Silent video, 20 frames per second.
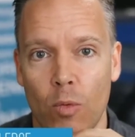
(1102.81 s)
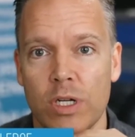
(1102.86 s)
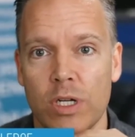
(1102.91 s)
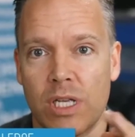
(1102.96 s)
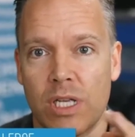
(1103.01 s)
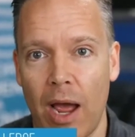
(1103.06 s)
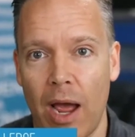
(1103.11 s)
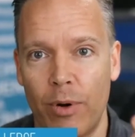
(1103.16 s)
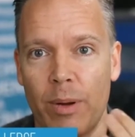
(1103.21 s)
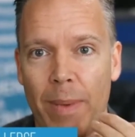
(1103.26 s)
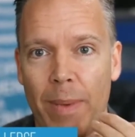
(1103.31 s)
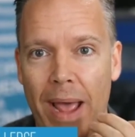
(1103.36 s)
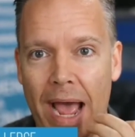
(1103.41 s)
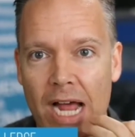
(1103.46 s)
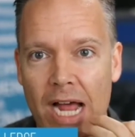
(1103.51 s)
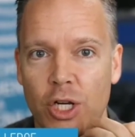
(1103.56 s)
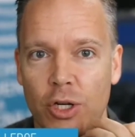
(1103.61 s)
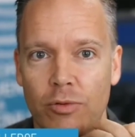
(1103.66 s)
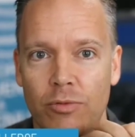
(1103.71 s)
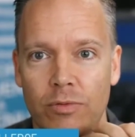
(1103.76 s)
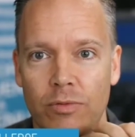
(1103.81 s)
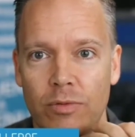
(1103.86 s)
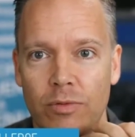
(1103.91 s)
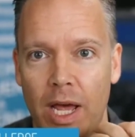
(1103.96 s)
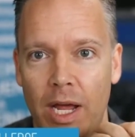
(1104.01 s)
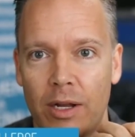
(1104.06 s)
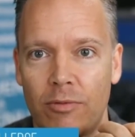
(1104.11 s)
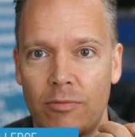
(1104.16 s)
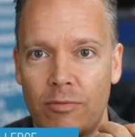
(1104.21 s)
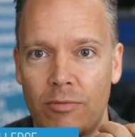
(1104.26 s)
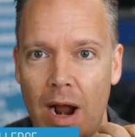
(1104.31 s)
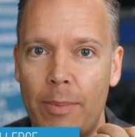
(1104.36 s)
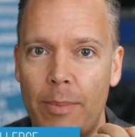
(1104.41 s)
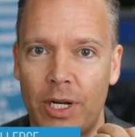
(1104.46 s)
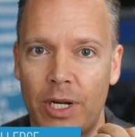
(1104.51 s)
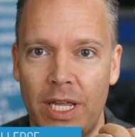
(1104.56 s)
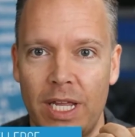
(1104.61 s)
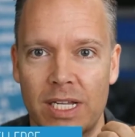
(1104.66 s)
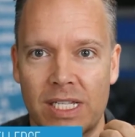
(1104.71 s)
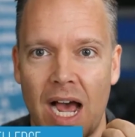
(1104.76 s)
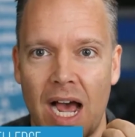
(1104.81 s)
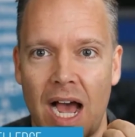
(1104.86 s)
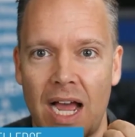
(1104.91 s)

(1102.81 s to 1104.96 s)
I would imagine that Robert Kiyosaki